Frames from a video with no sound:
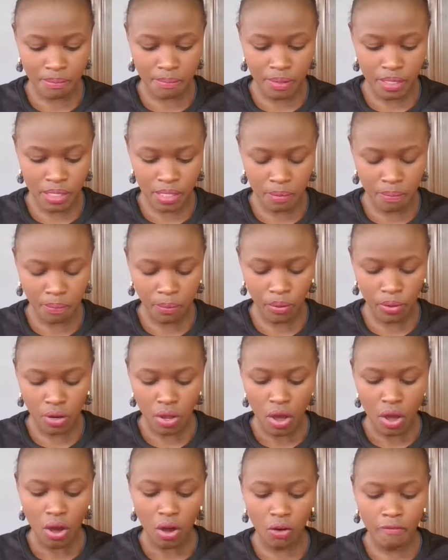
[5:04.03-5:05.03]
principle
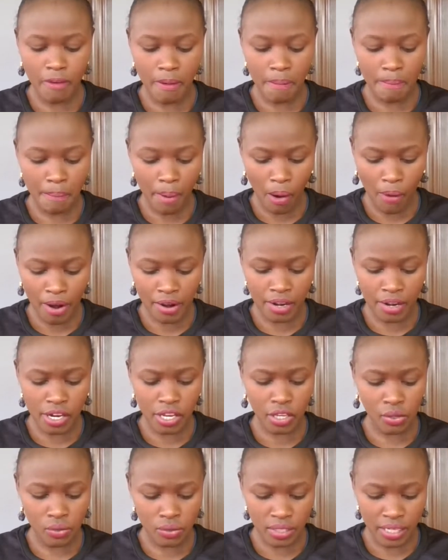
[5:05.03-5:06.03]
of empowering
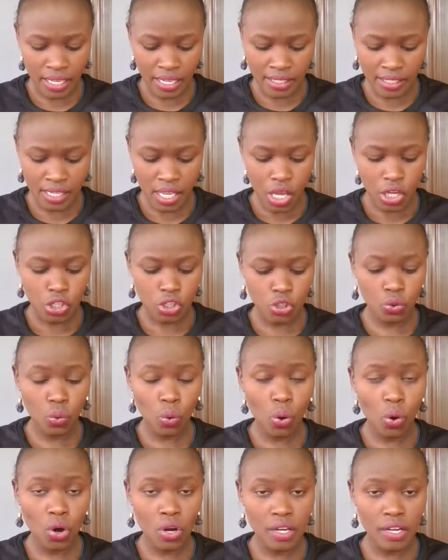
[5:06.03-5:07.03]
users to
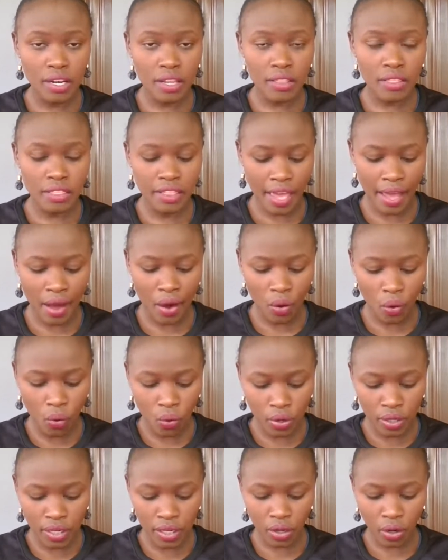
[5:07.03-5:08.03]
own their
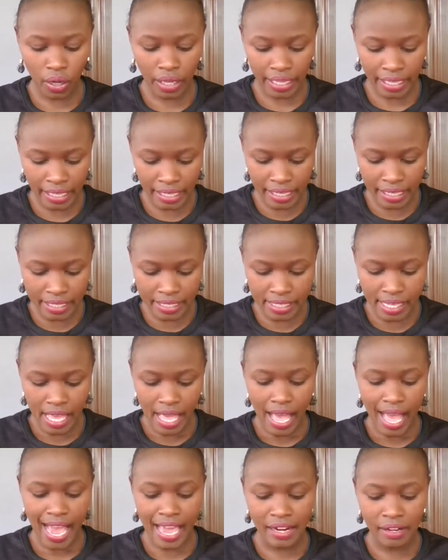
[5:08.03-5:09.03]
own keys
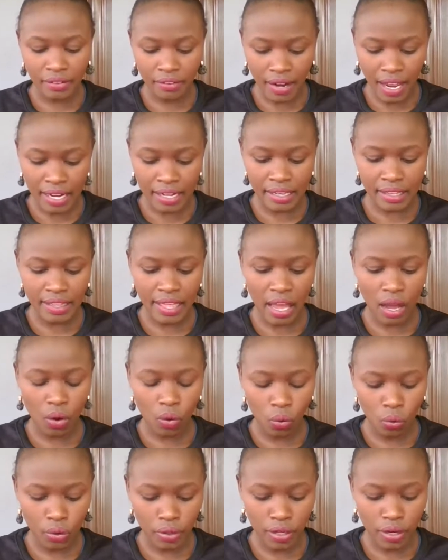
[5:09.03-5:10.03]
and run their
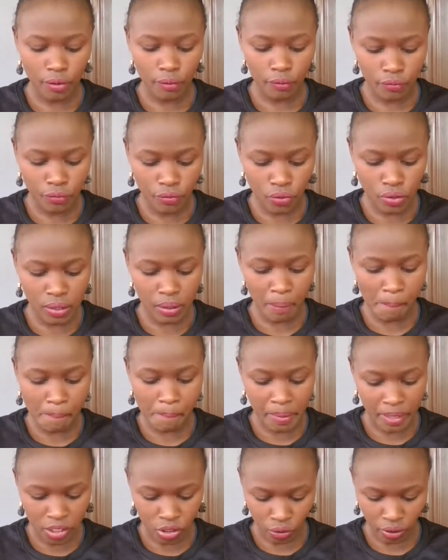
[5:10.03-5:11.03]
own full
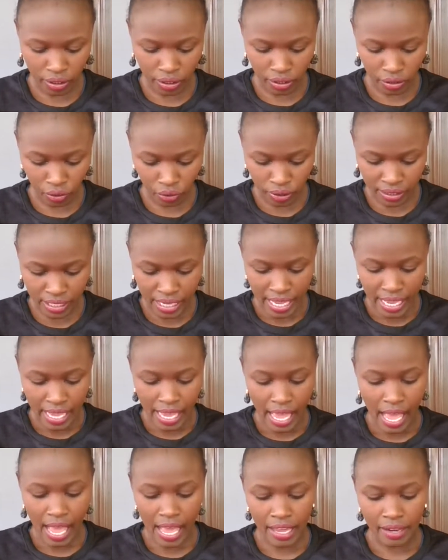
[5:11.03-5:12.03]
Bitcoin node.
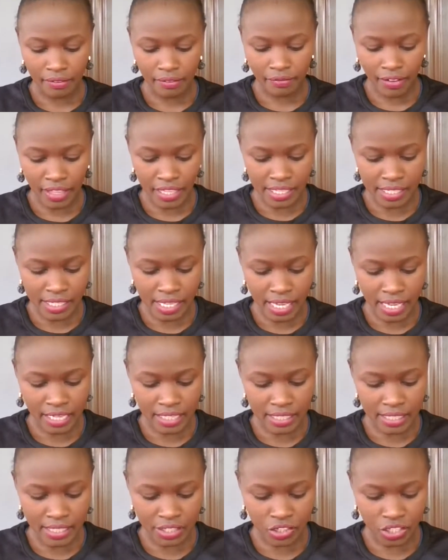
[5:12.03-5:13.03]
And further
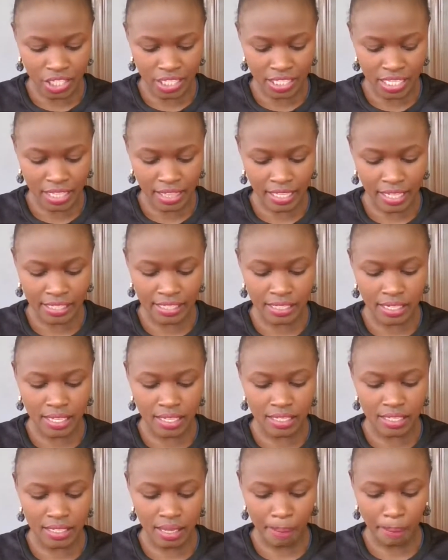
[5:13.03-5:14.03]
suggesting that
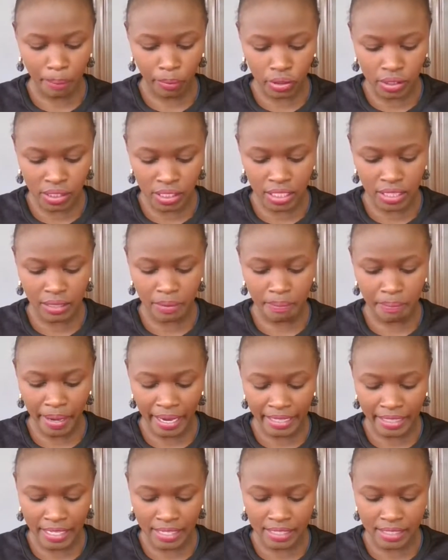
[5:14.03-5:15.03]
supporting the
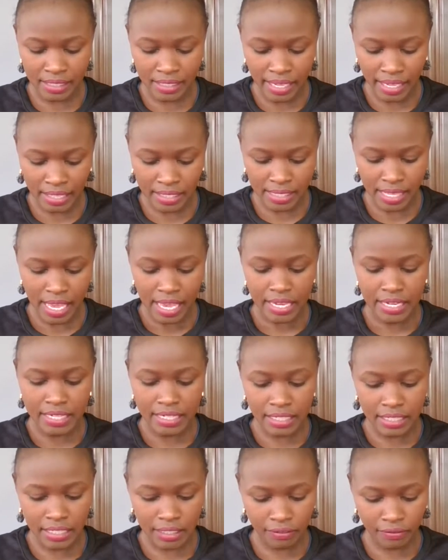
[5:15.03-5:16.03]
Binance DEX
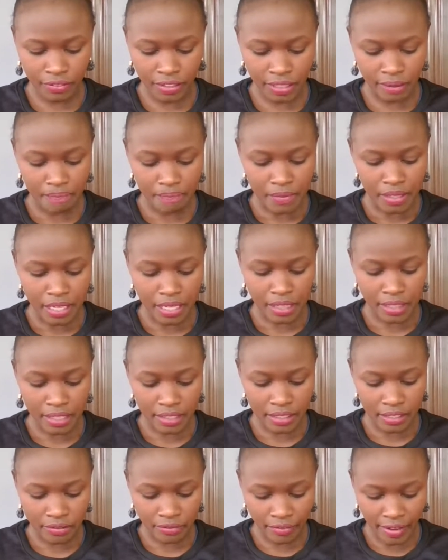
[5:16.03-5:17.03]
natively in the
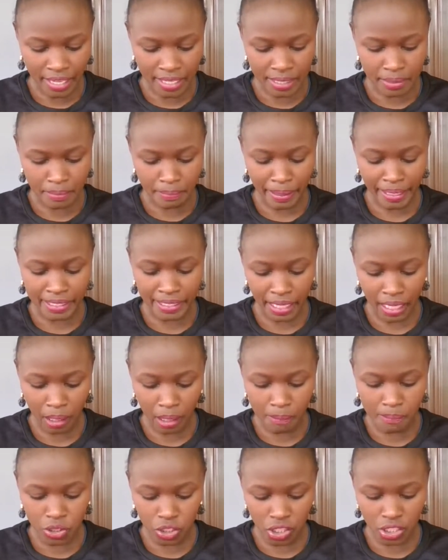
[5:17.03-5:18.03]
device might
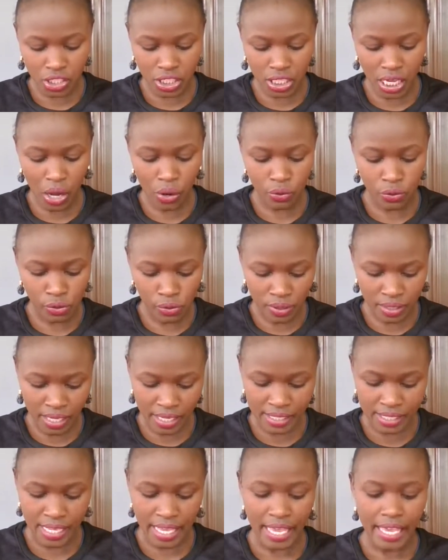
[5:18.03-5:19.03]
help change how
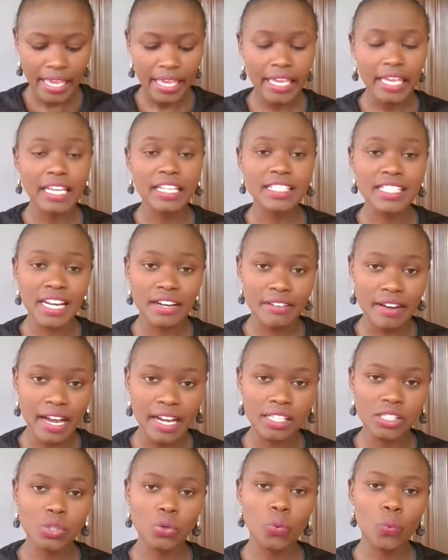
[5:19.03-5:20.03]
users
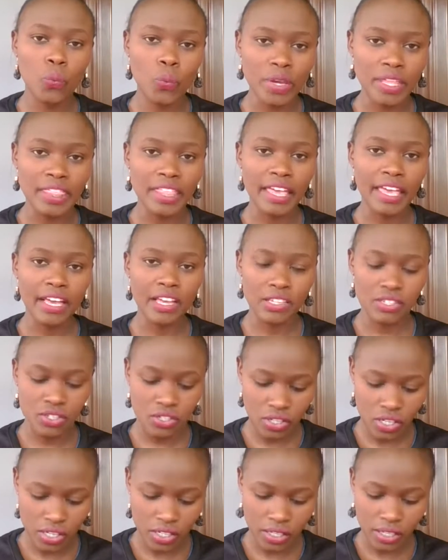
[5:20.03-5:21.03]
interact with
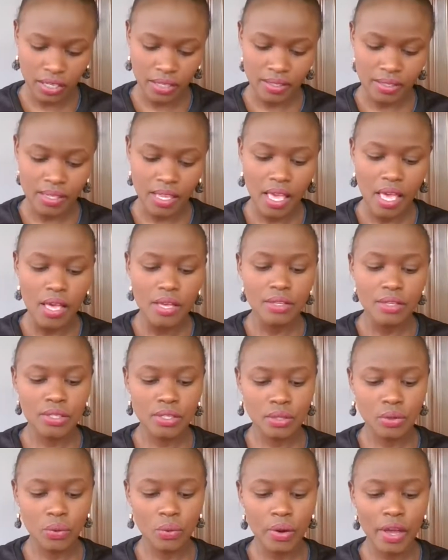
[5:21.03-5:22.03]
exchanges.
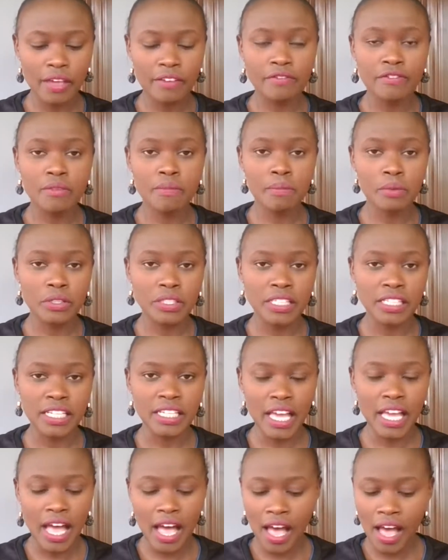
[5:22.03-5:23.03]
So everybody,
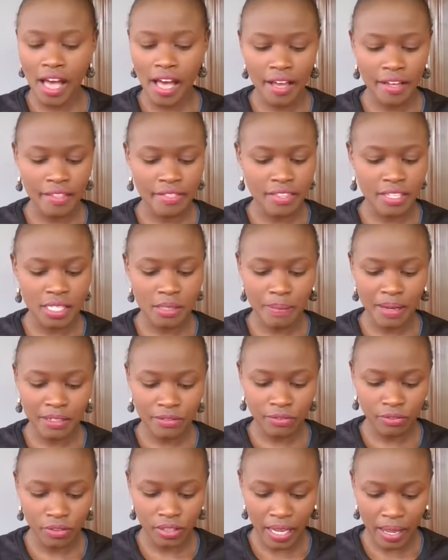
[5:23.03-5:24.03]
the
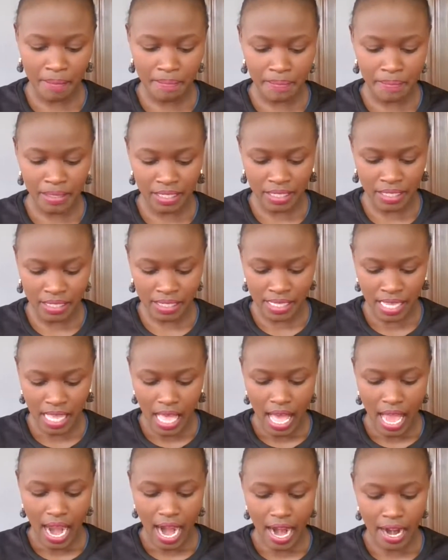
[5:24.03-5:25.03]
smartphone companies
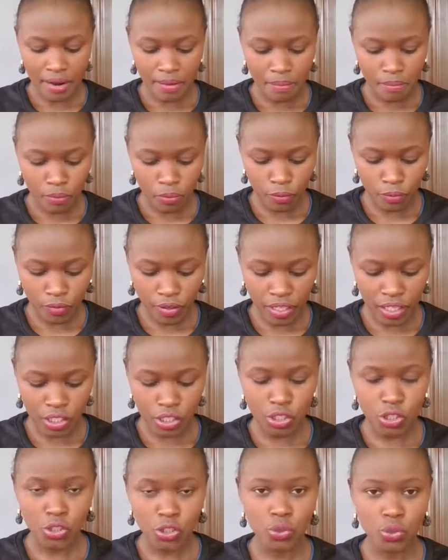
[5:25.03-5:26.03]
are
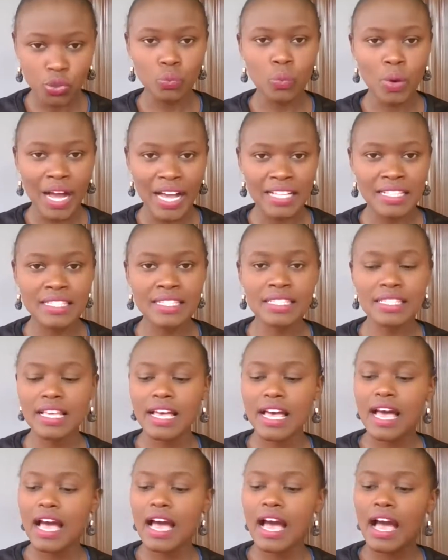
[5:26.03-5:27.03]
moving towards
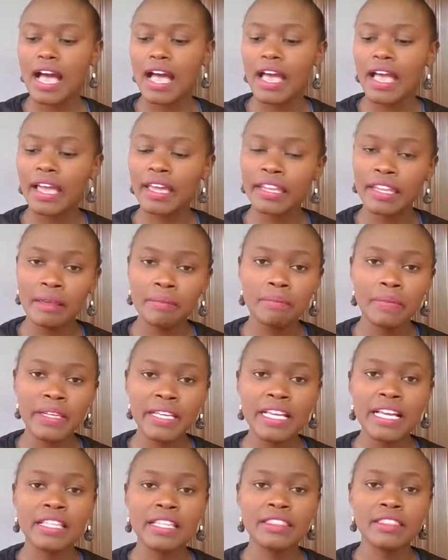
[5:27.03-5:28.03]

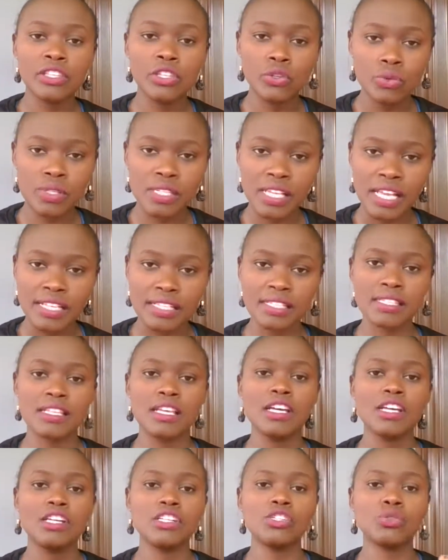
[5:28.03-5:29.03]
enabling users
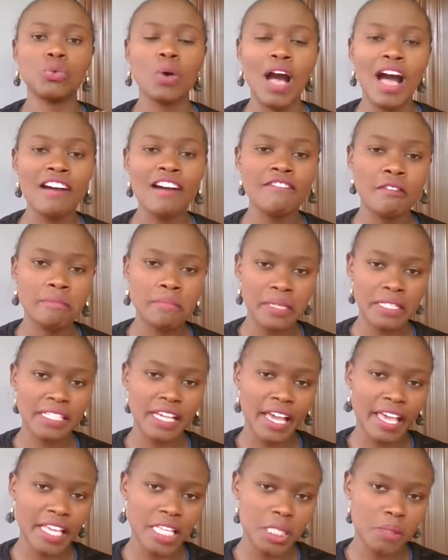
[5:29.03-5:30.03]
to have a
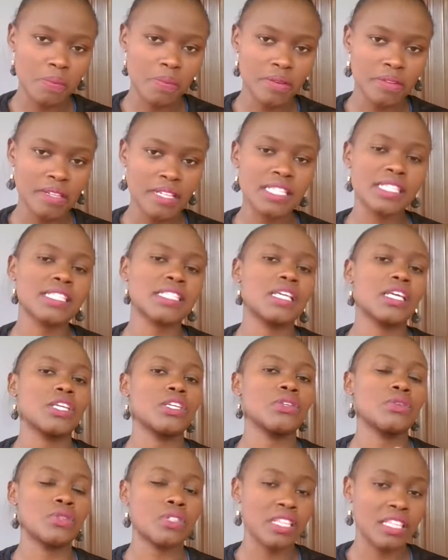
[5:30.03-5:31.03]
better experience
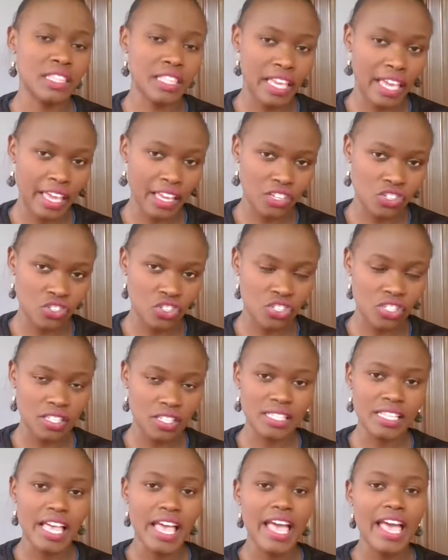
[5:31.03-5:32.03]
using the
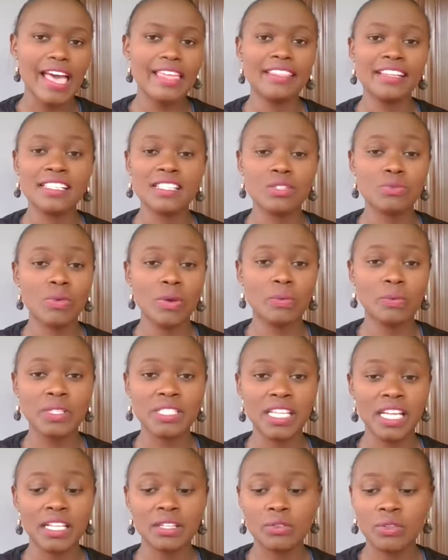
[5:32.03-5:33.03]
exchanges. And that is why we
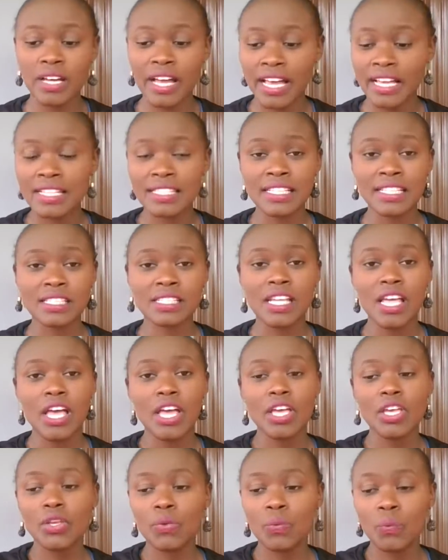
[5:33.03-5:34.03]
tell you guys that
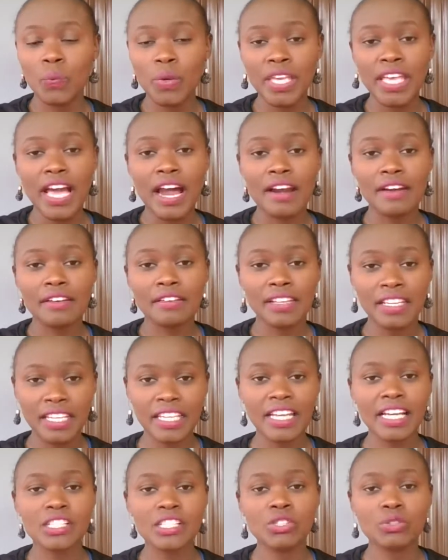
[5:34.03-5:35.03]
we are
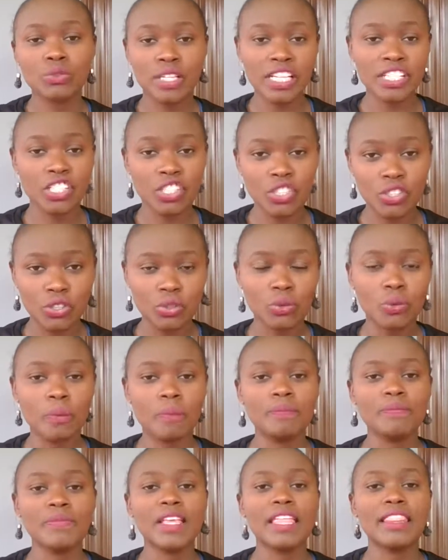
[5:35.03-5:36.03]
here to let you know
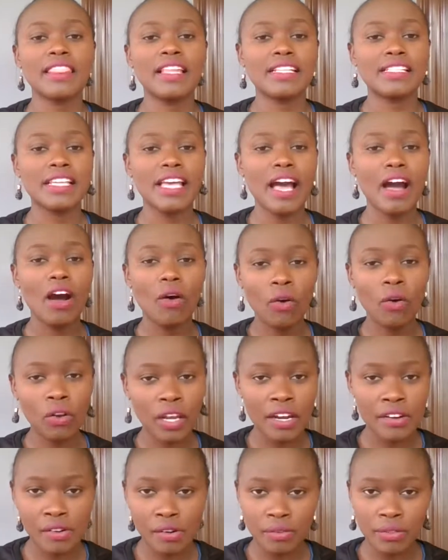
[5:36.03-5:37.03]
that all
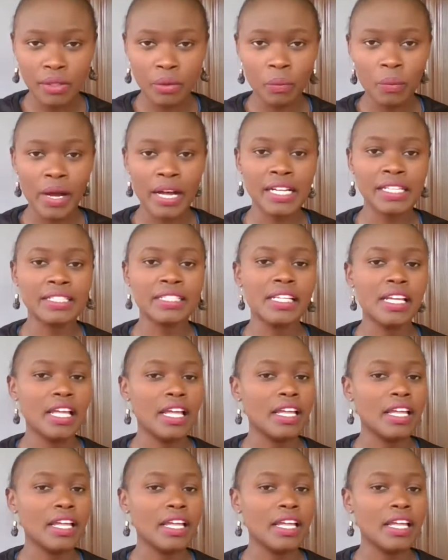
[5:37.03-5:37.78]
around the world,